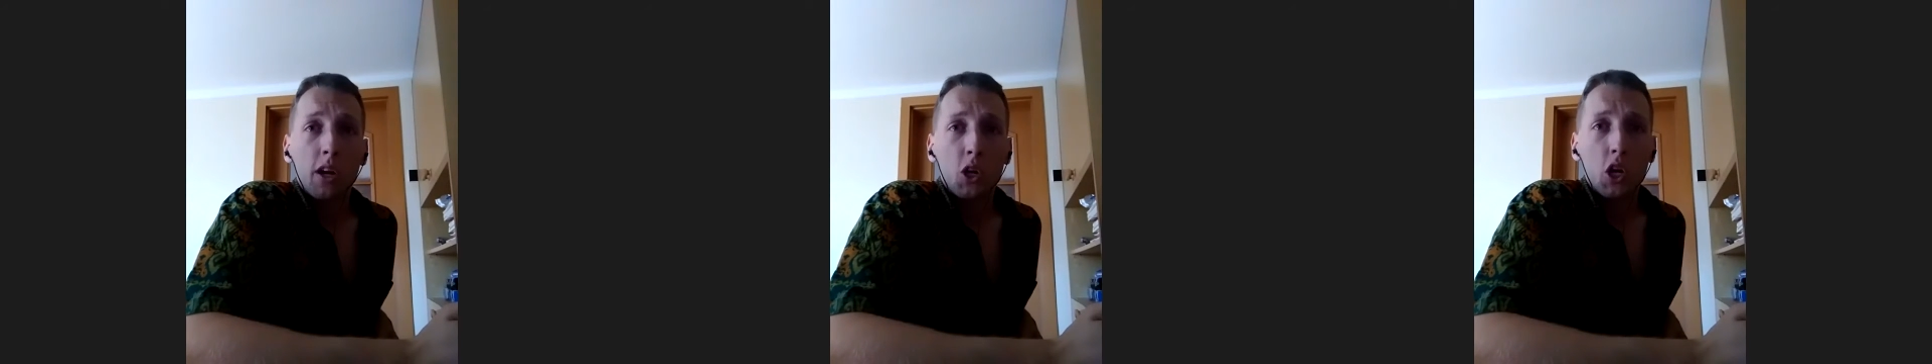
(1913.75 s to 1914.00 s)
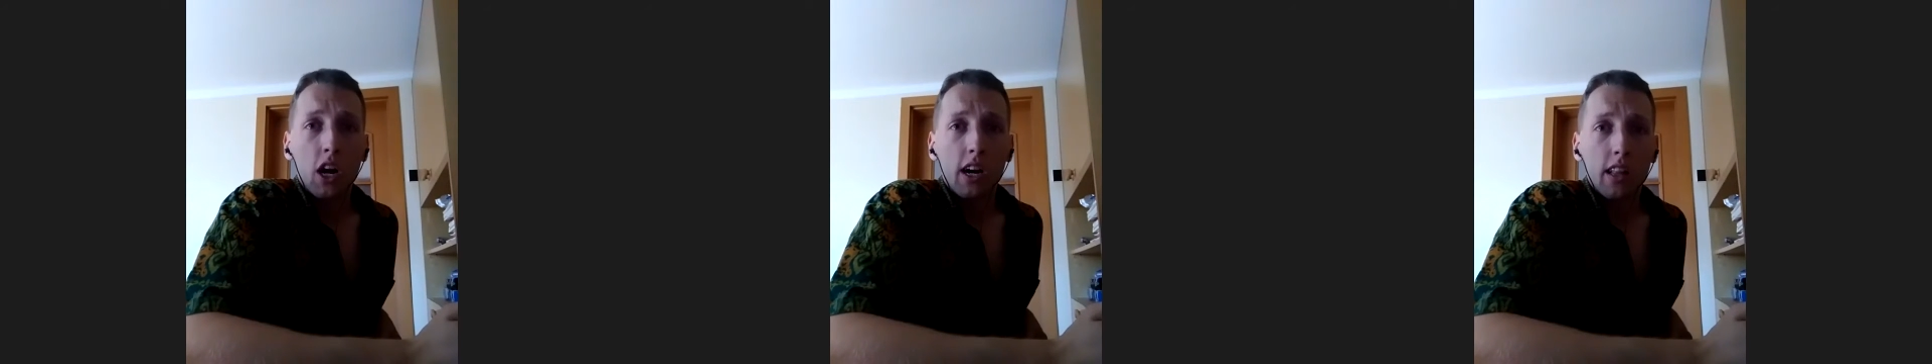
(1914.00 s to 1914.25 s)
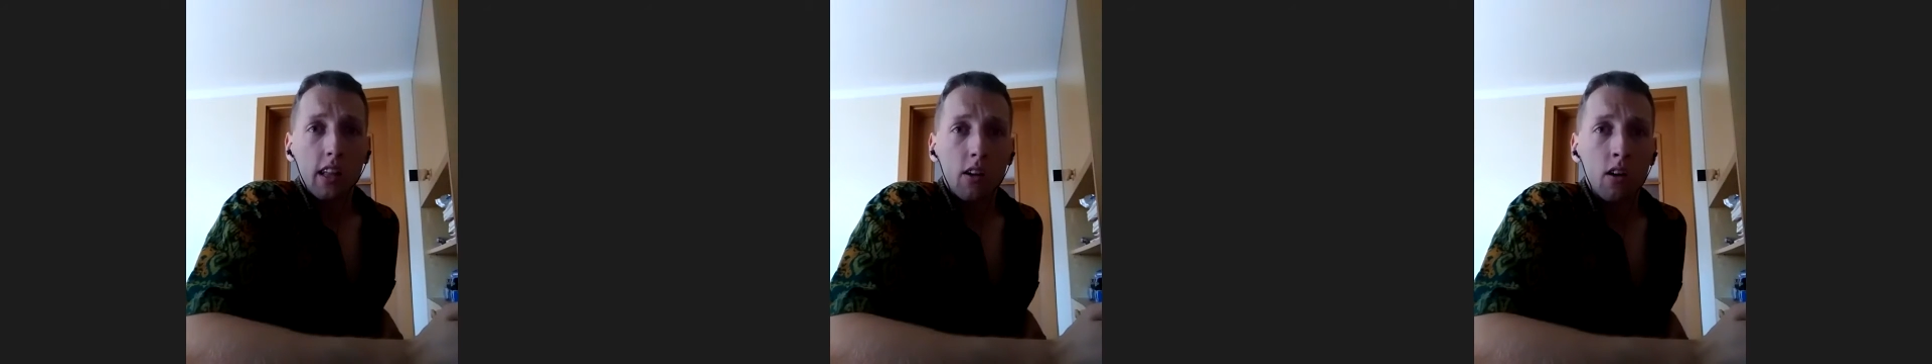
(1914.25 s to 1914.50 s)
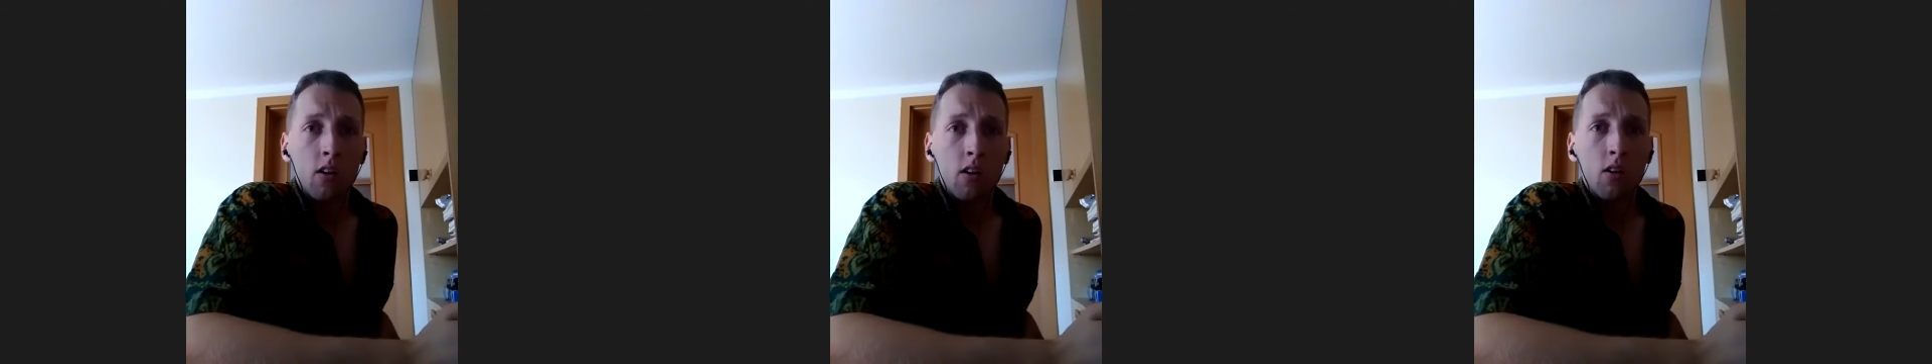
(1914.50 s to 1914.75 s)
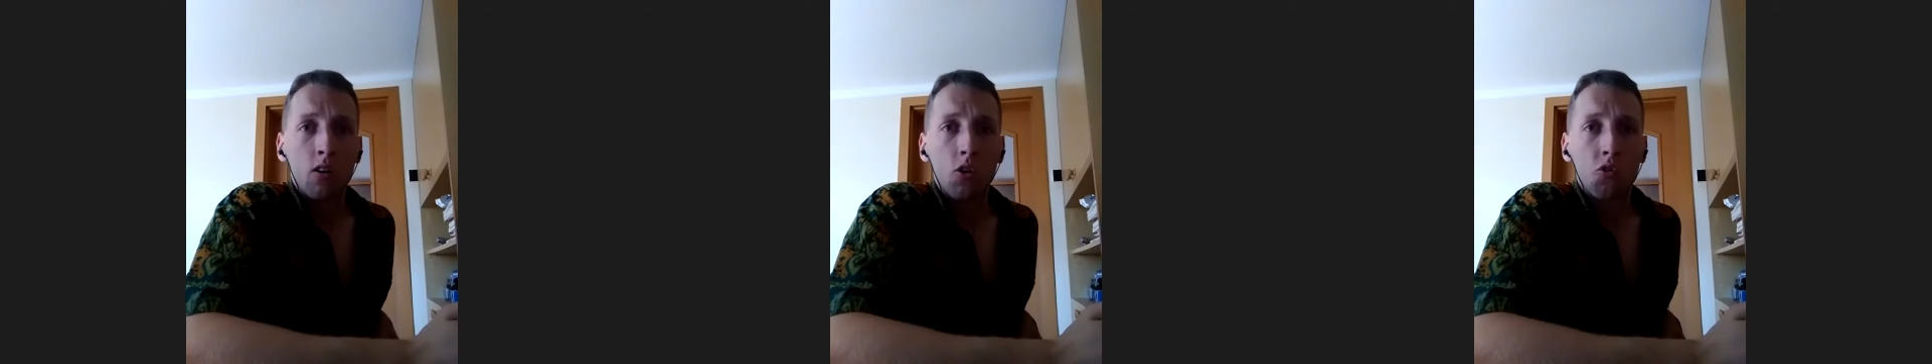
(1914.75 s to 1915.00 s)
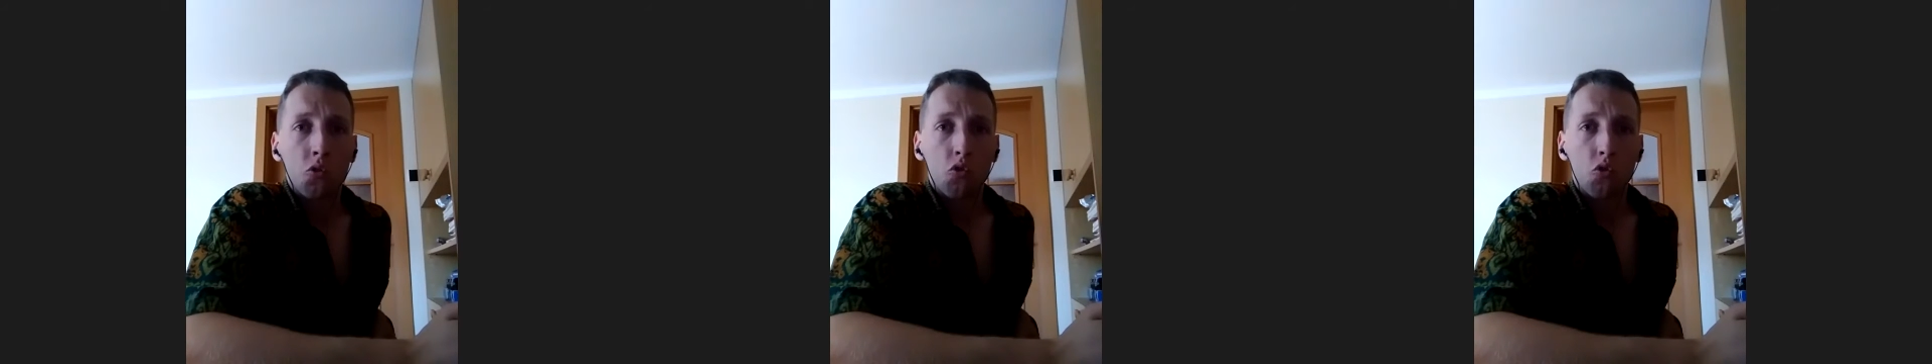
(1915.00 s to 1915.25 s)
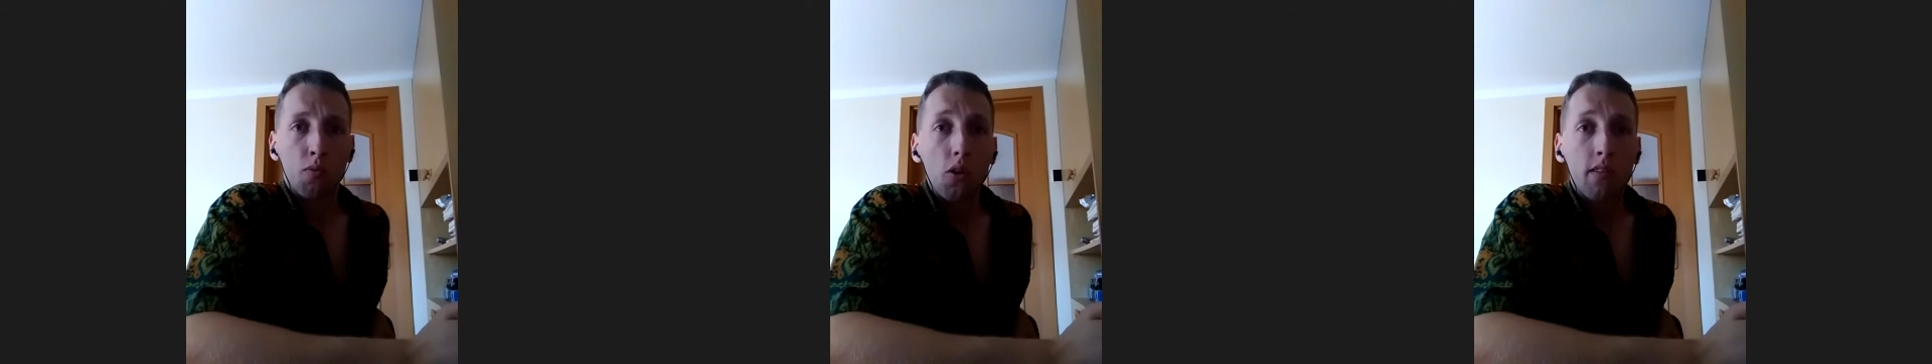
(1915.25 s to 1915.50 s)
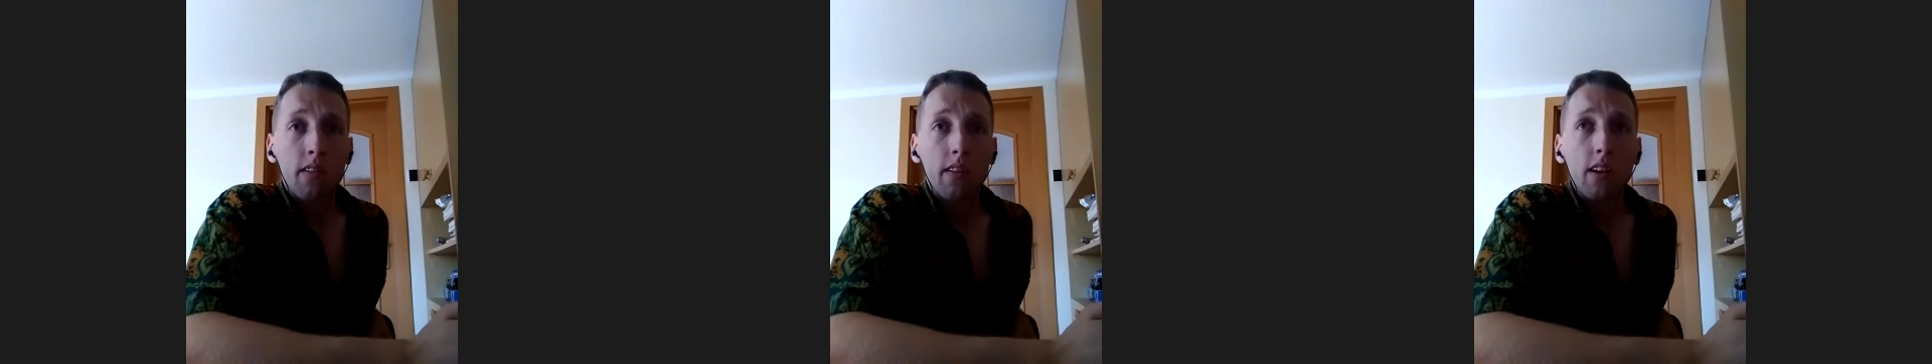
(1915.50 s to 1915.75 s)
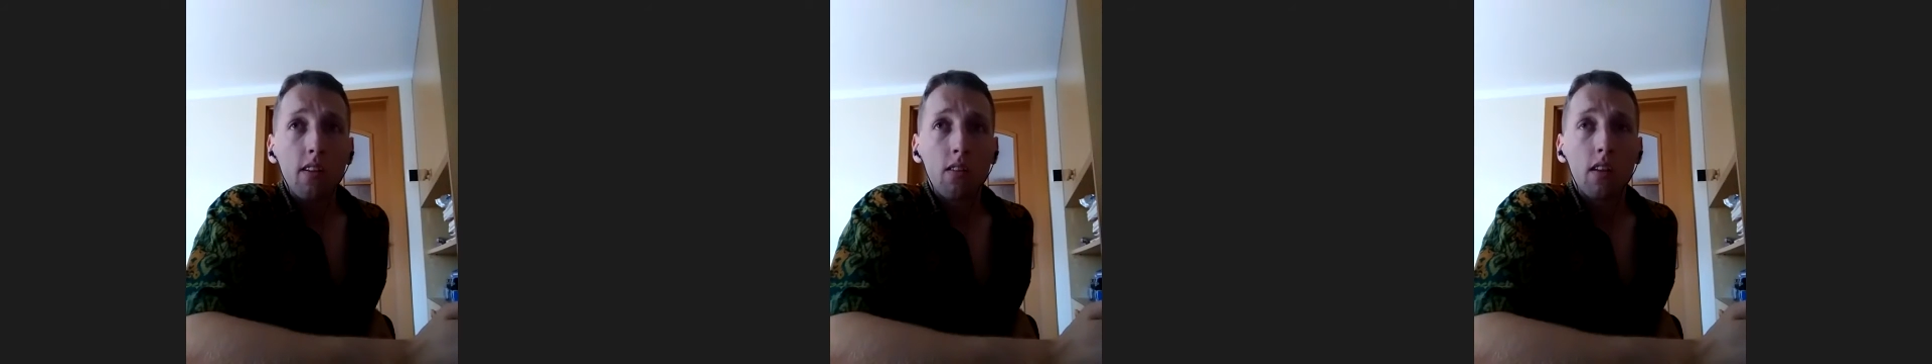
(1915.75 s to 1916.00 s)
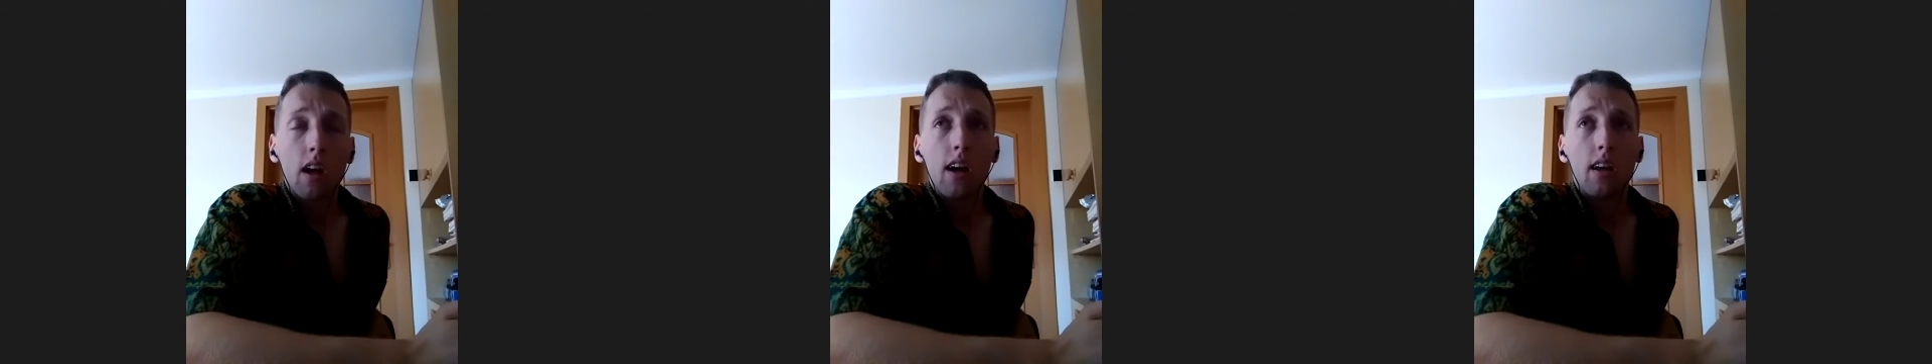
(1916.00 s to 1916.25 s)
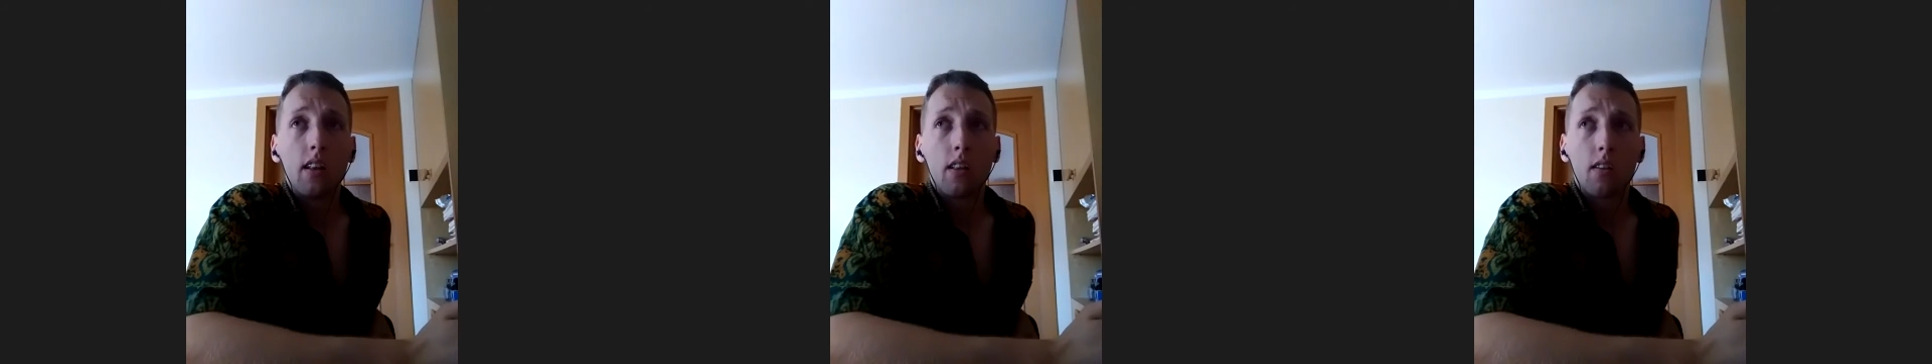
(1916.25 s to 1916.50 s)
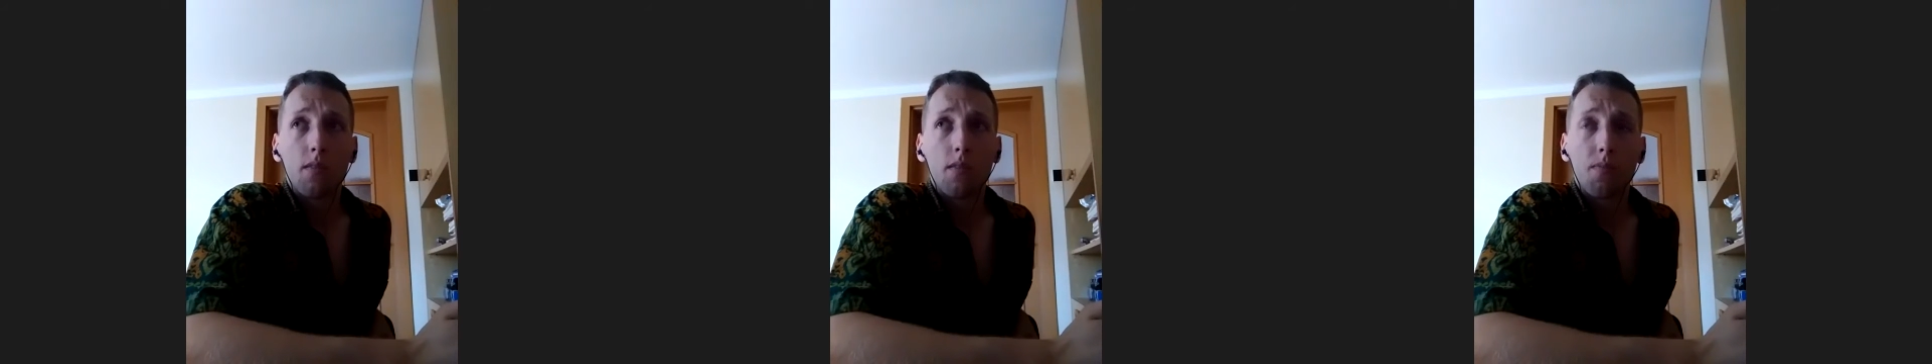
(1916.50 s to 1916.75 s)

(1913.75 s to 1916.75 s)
hitchhiked also to smaller cities, and